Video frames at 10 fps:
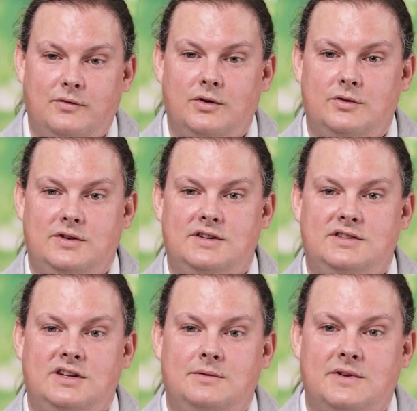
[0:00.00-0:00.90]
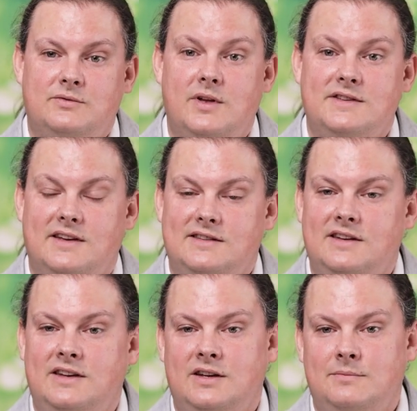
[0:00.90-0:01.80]
for lutetium as well as
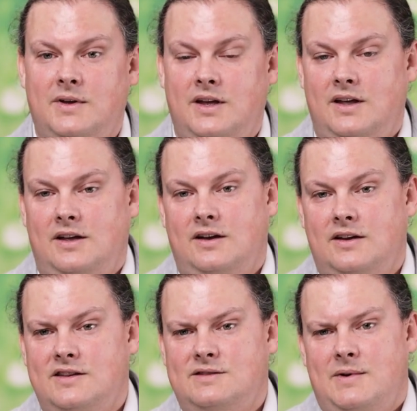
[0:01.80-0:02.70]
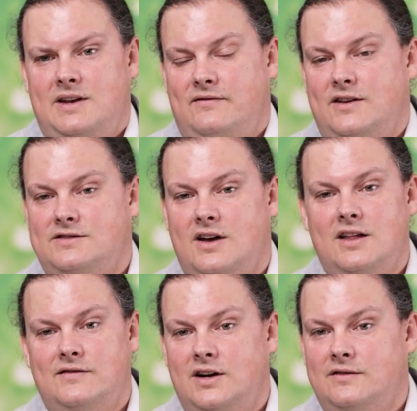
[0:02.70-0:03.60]
actinium. This benefits
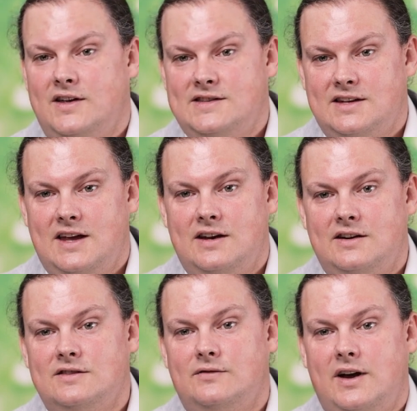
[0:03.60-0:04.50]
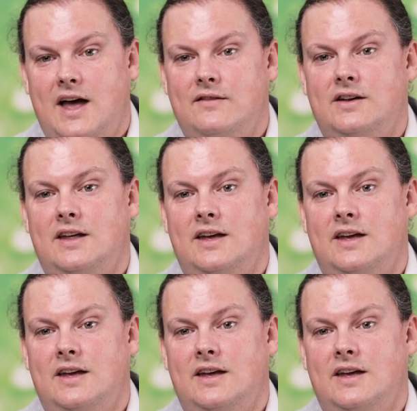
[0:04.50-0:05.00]
all of our investigators for having